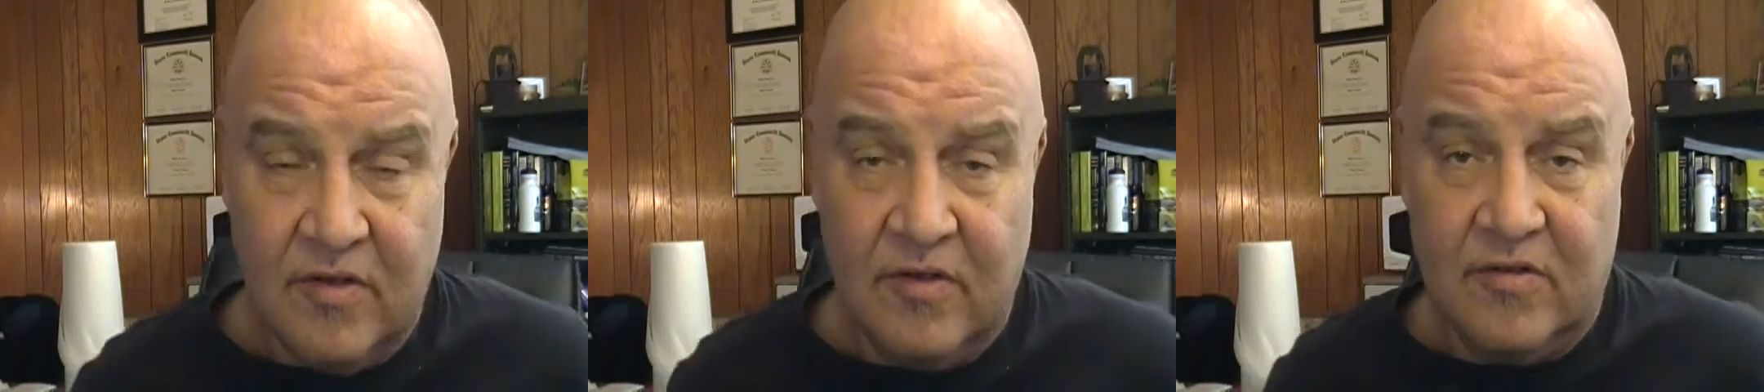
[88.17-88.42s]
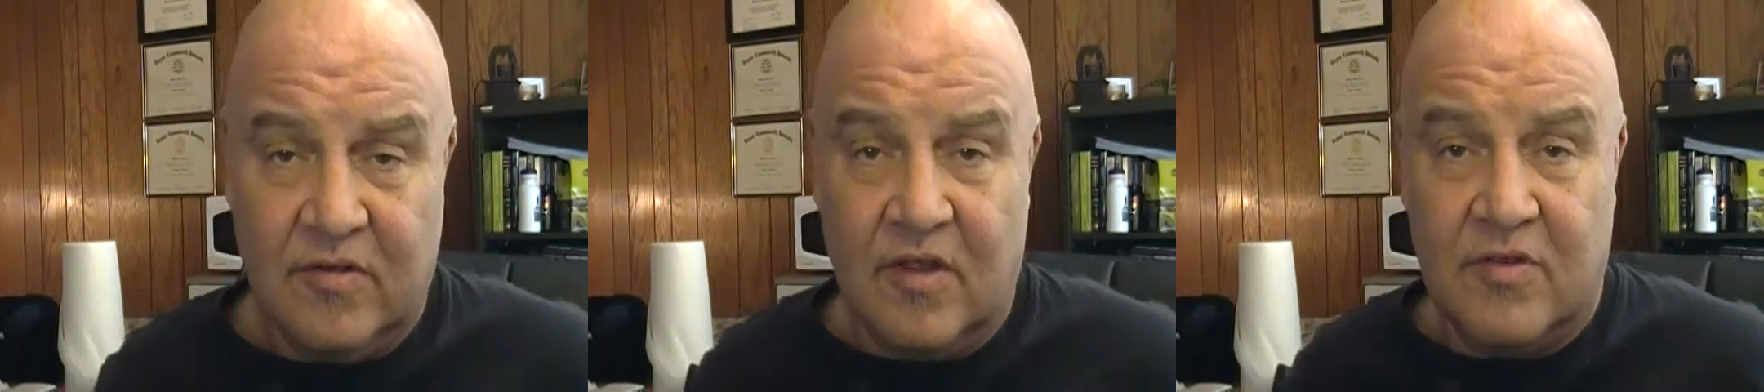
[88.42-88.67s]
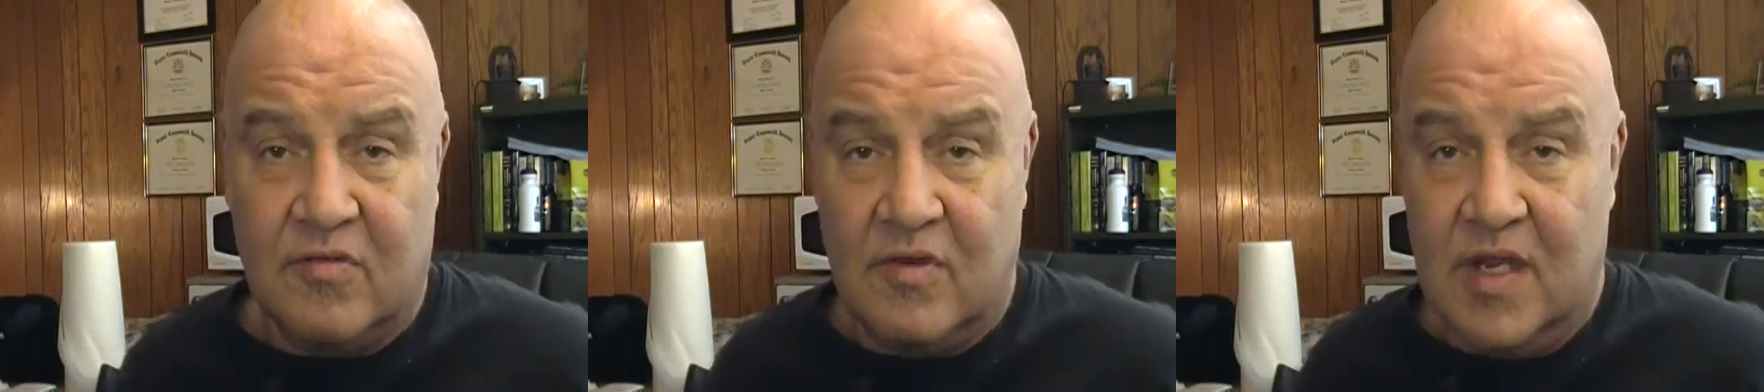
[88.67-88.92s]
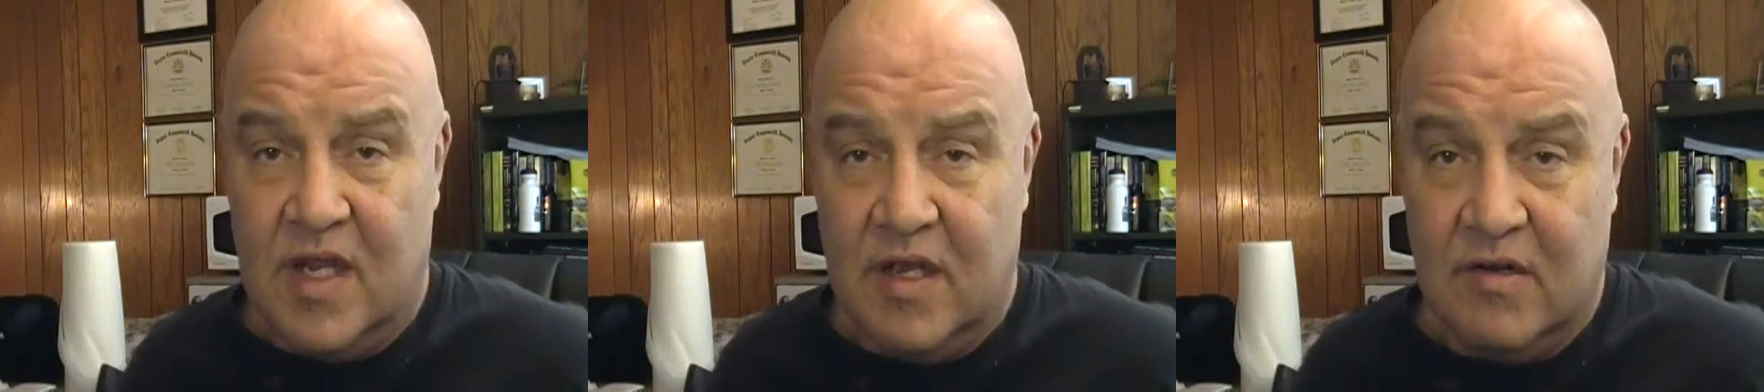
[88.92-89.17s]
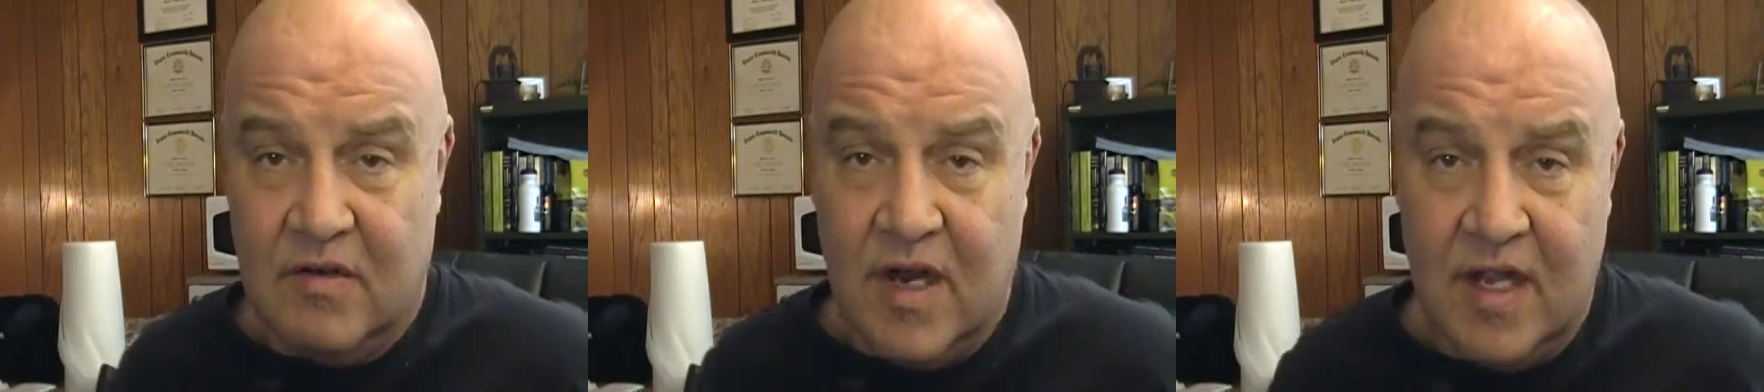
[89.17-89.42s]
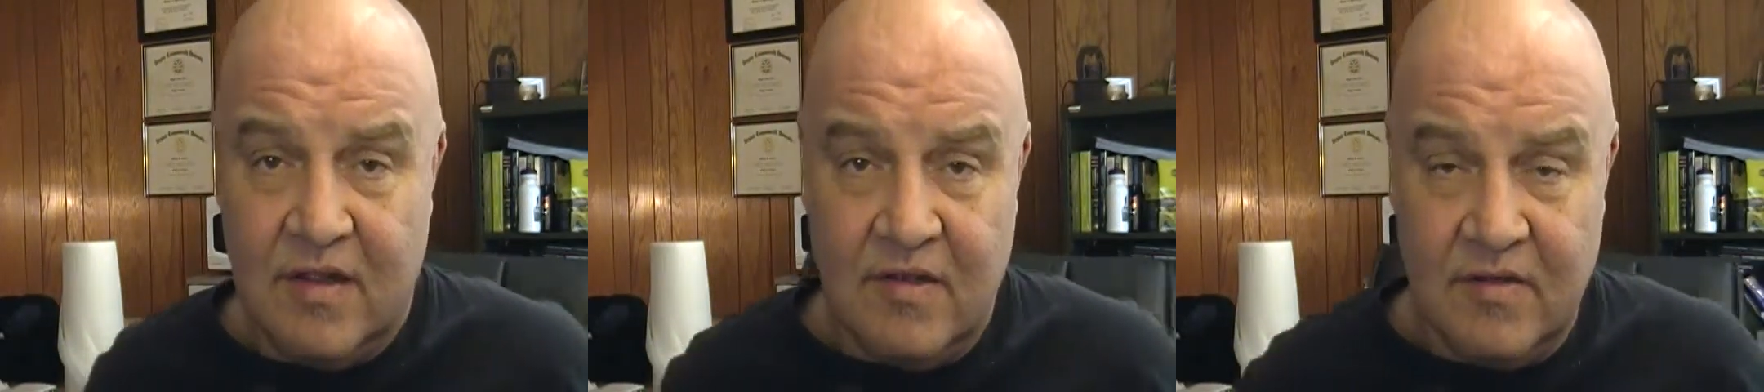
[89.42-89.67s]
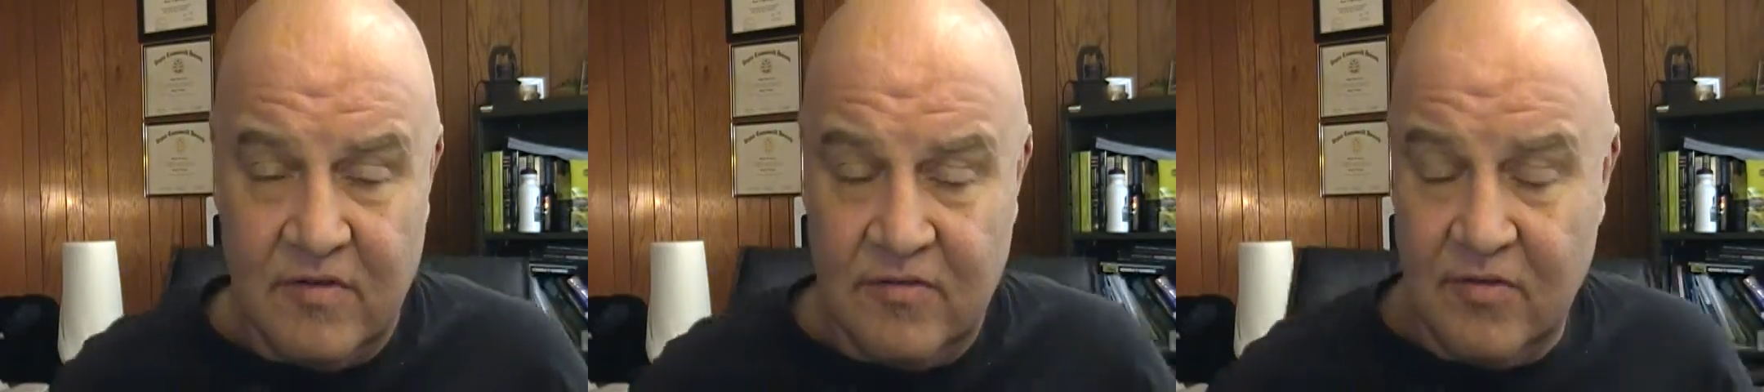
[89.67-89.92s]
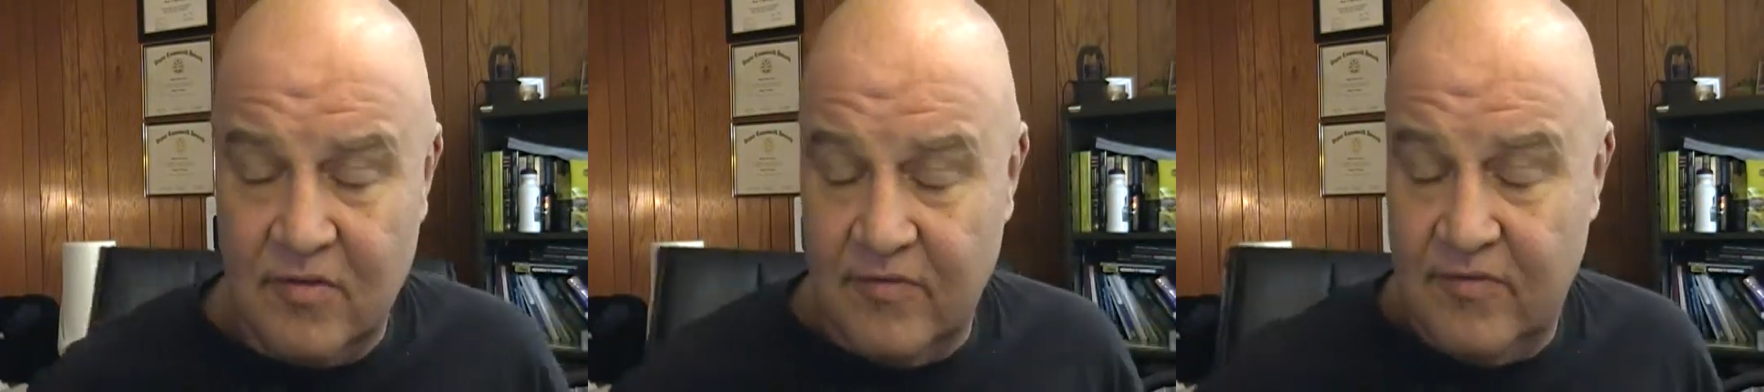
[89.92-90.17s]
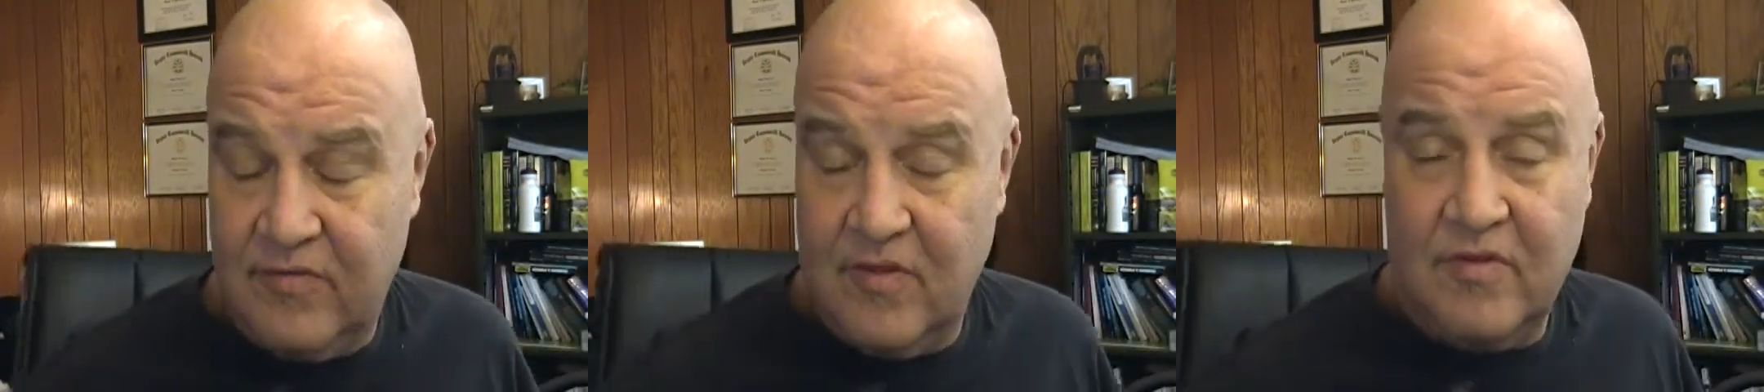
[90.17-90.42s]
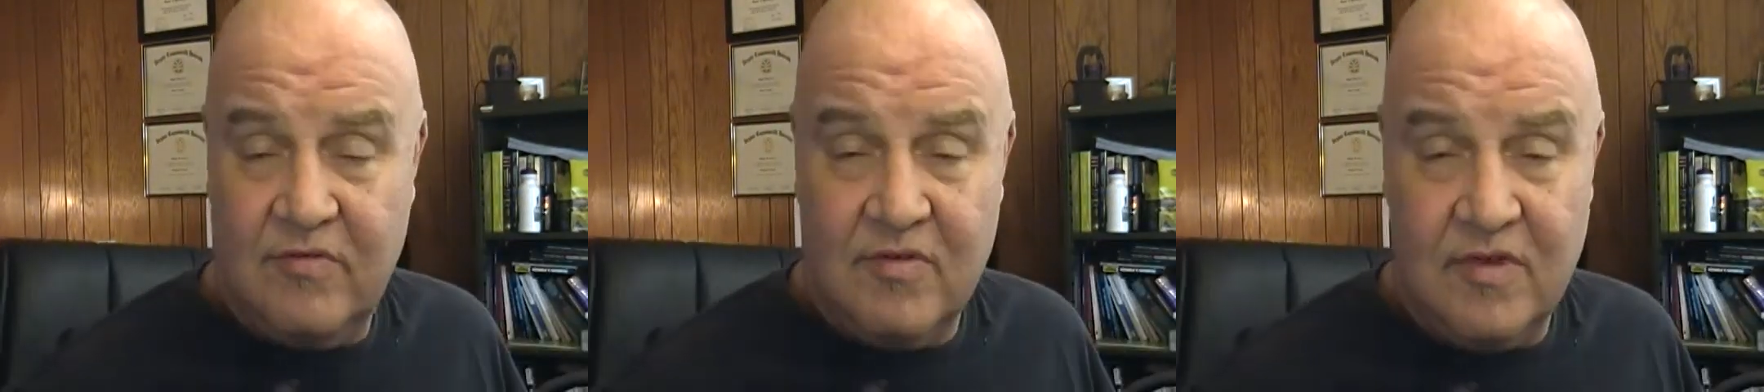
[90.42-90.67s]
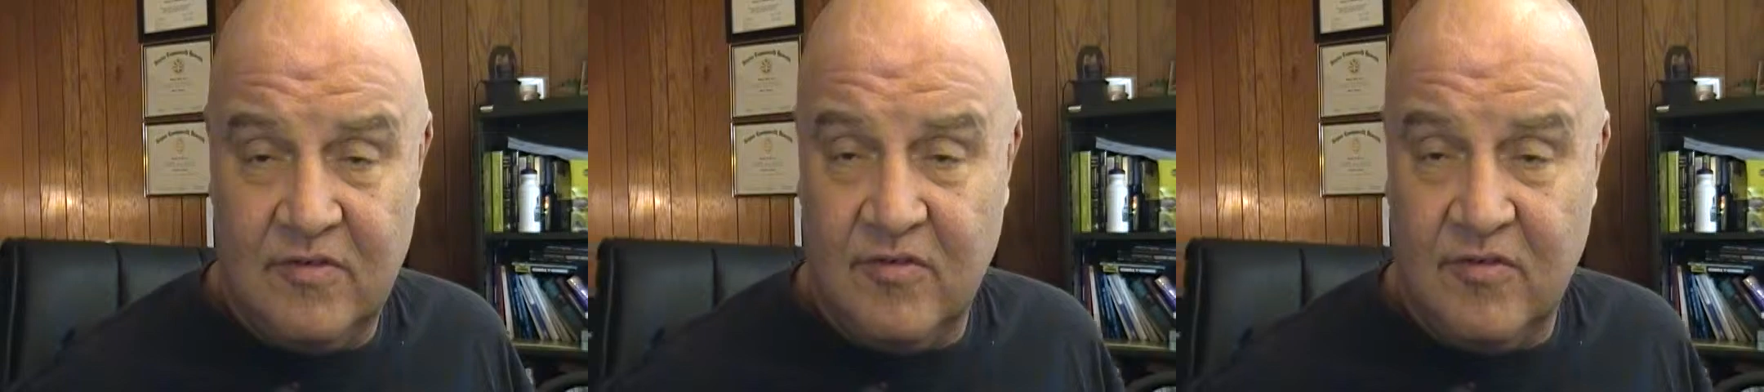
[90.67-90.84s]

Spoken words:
Those are the three three